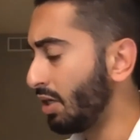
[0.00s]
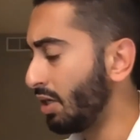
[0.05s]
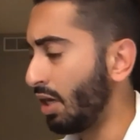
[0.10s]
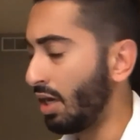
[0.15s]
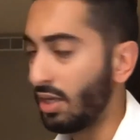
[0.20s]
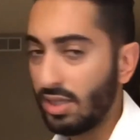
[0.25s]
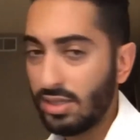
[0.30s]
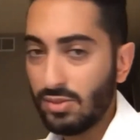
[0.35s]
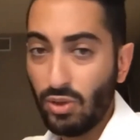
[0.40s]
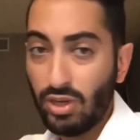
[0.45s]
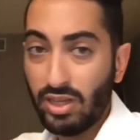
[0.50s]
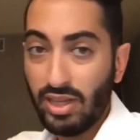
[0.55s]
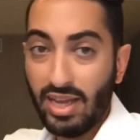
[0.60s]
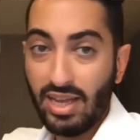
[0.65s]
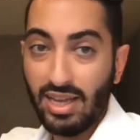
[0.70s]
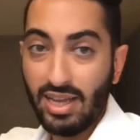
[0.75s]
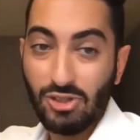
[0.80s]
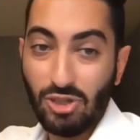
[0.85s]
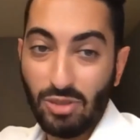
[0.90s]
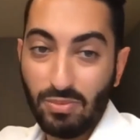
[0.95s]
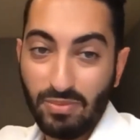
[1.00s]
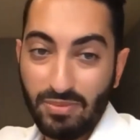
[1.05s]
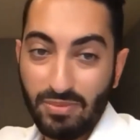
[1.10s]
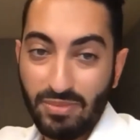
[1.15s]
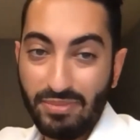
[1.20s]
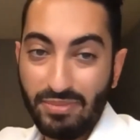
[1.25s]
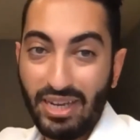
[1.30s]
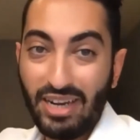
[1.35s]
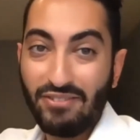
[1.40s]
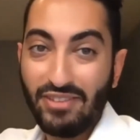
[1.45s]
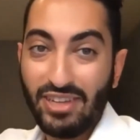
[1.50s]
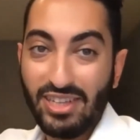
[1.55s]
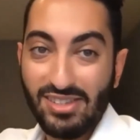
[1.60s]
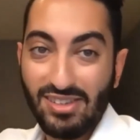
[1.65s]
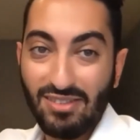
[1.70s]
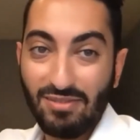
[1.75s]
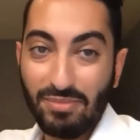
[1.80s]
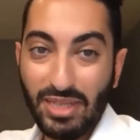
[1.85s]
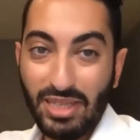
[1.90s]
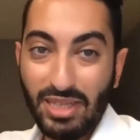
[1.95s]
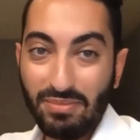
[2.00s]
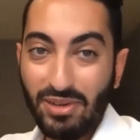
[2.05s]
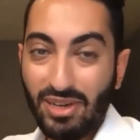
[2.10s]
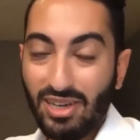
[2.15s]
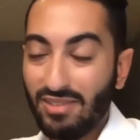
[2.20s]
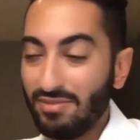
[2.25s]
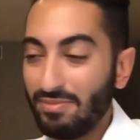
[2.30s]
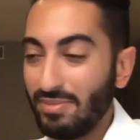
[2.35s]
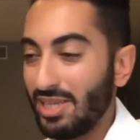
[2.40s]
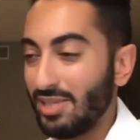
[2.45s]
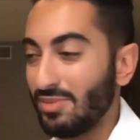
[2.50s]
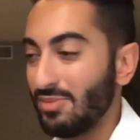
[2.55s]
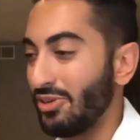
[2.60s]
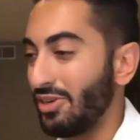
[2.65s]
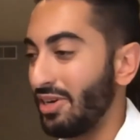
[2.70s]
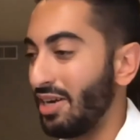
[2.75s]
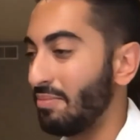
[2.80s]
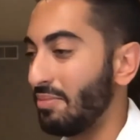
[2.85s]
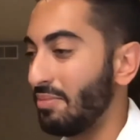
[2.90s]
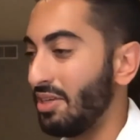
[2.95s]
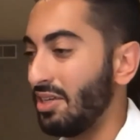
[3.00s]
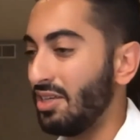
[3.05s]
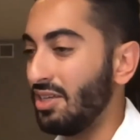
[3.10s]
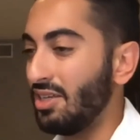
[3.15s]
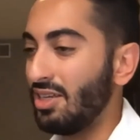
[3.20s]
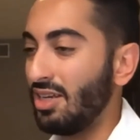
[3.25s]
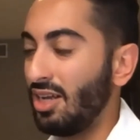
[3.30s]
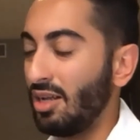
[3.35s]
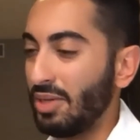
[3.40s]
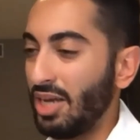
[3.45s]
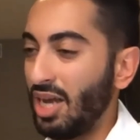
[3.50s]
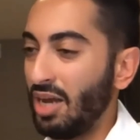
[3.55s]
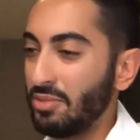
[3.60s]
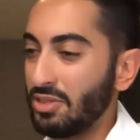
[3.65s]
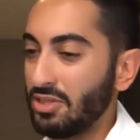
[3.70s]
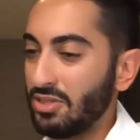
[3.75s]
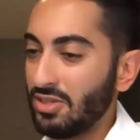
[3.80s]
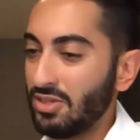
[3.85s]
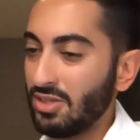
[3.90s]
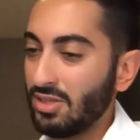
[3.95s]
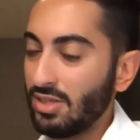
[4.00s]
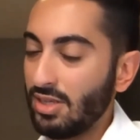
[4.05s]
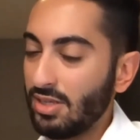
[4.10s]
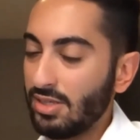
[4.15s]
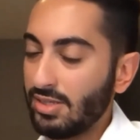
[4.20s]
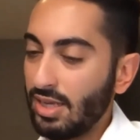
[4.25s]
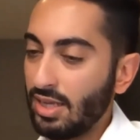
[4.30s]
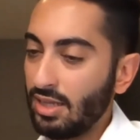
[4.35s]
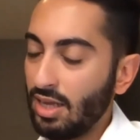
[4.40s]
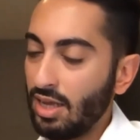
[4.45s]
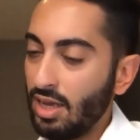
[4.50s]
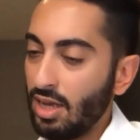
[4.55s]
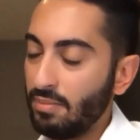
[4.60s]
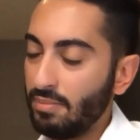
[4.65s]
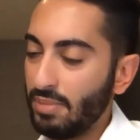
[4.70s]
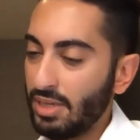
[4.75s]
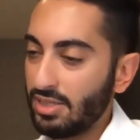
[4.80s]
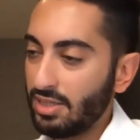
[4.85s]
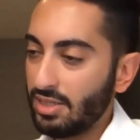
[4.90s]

It's one of the extra benefits of being part of Mike's program. I'll be happy to basically